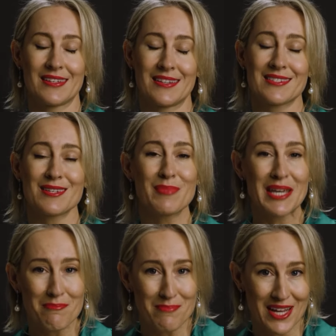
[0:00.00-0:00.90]
This can
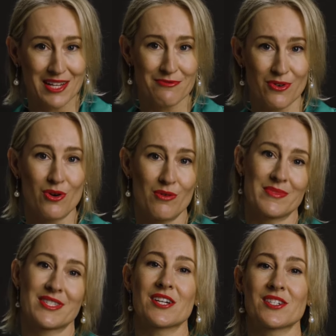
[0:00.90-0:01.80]
be in many
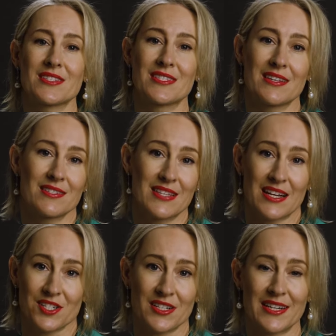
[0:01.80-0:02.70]
forms, such as
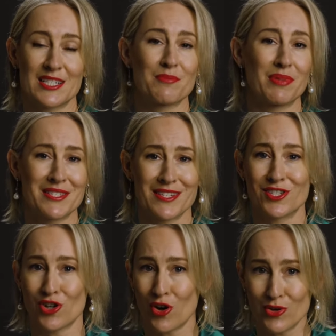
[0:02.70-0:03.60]
sexually
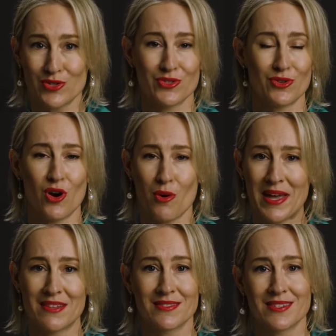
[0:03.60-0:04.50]
explicit jokes or
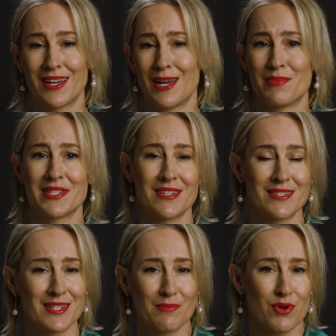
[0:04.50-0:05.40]
comments,
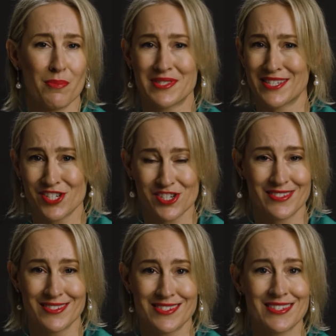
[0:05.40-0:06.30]
persistent
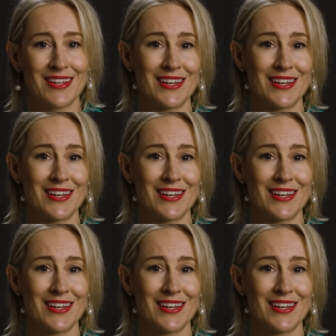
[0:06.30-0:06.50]
propositions,